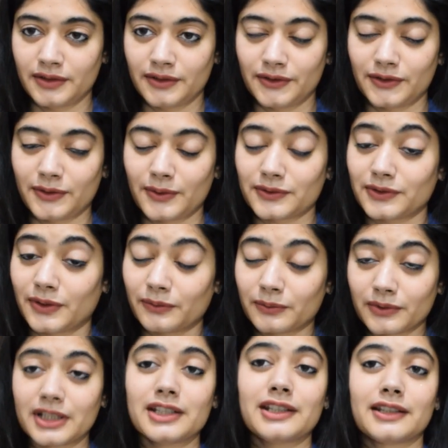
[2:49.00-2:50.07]
So your
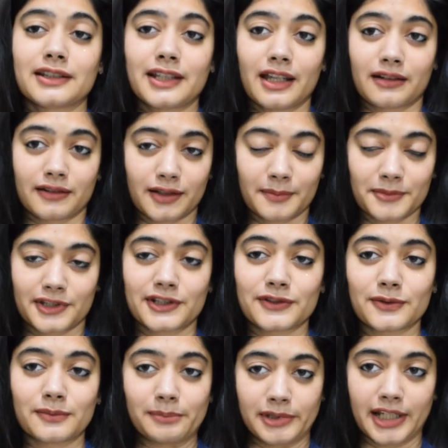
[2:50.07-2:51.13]
reading there comes
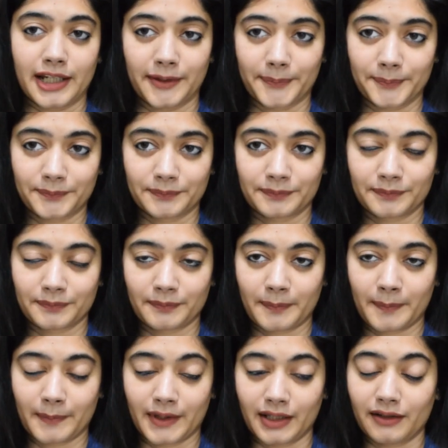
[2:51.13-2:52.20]
into play.
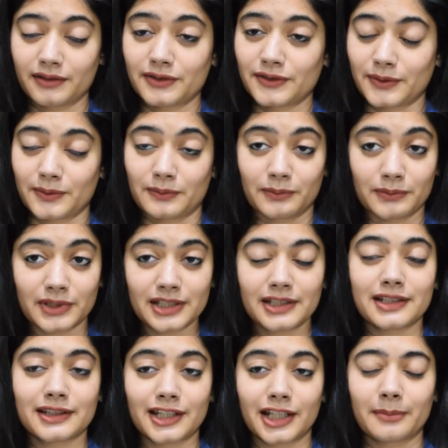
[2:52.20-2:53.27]
So
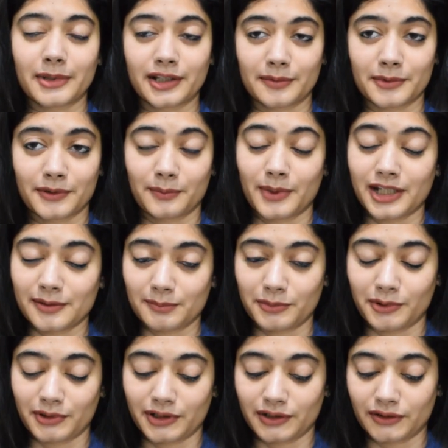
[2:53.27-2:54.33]
reading there becomes very
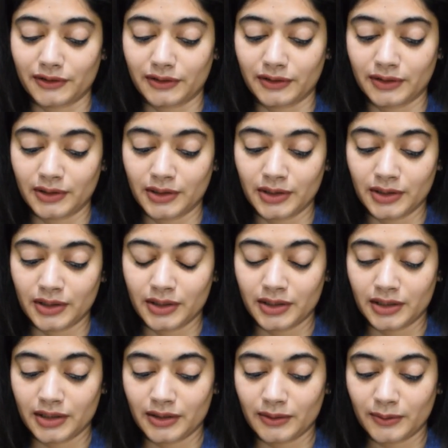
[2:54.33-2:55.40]
important.
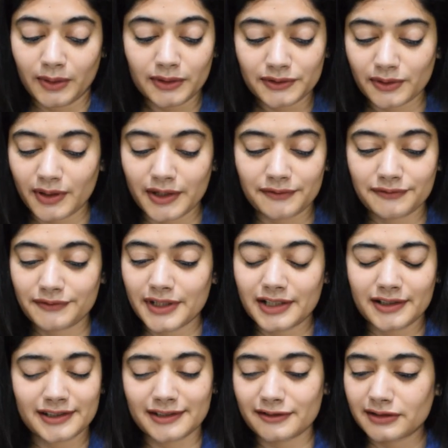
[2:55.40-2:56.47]
Also, I feel
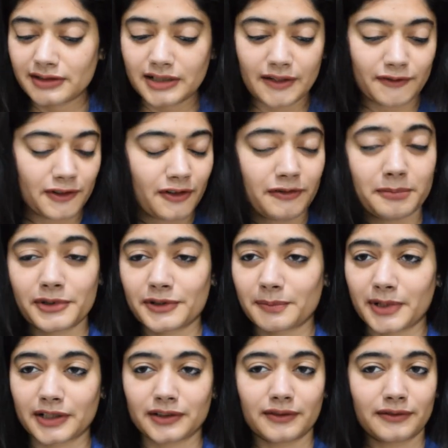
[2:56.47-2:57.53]
a certain level of
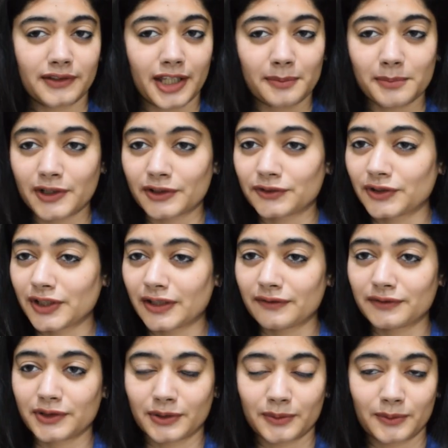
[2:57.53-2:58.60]
perspective can be
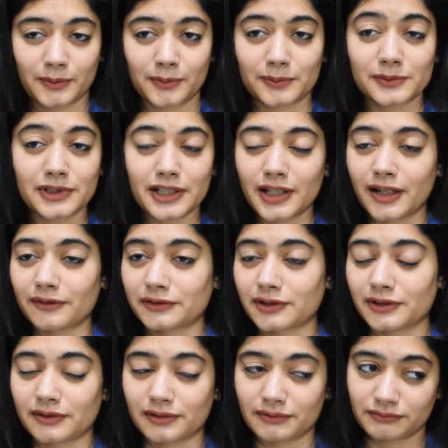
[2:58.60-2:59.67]
achieved only after
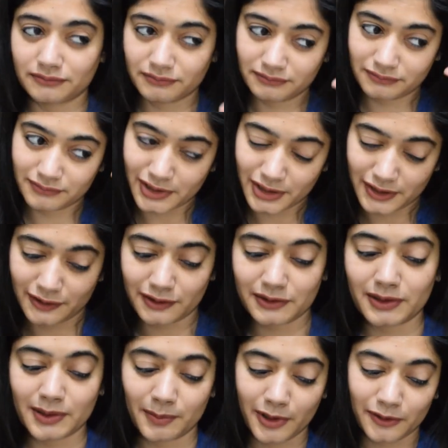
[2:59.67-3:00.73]
a
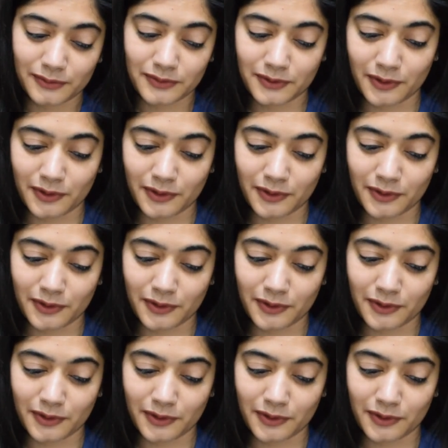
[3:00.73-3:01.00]
certain amount